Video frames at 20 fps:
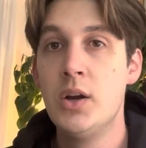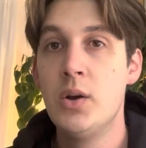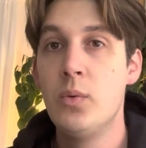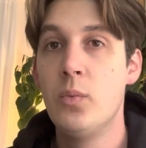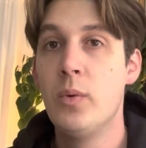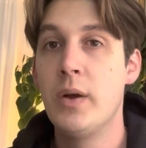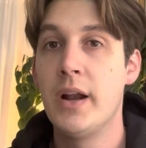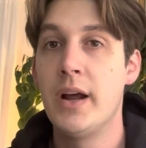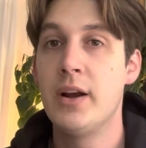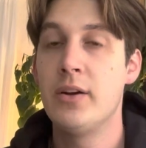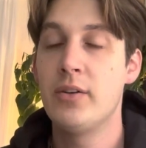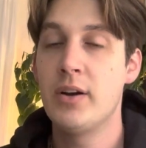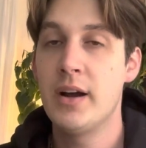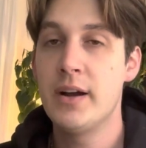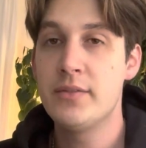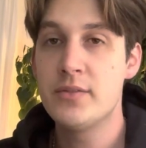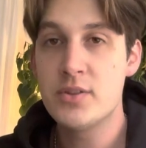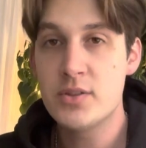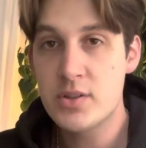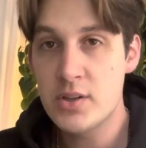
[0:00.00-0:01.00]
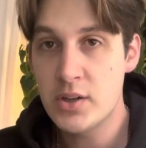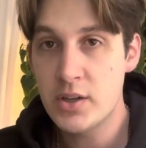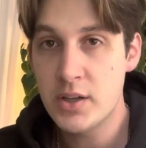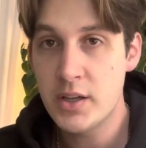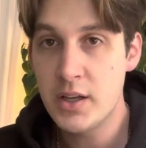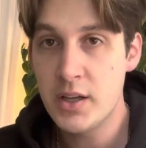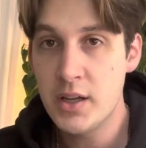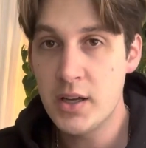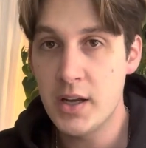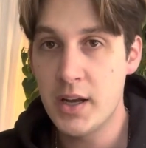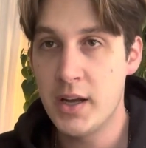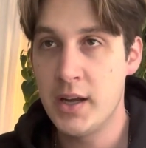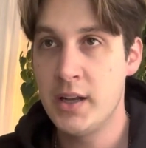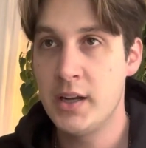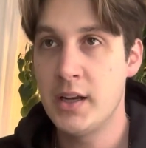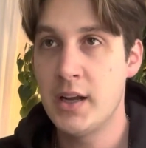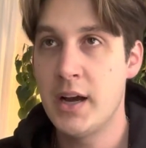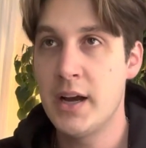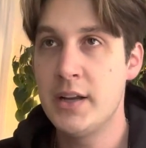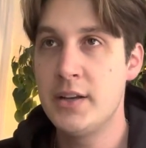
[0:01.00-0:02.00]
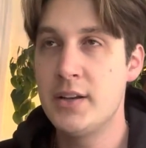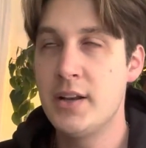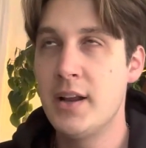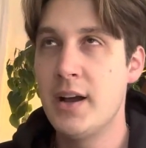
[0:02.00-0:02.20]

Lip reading: when I arrive to Turkey, and I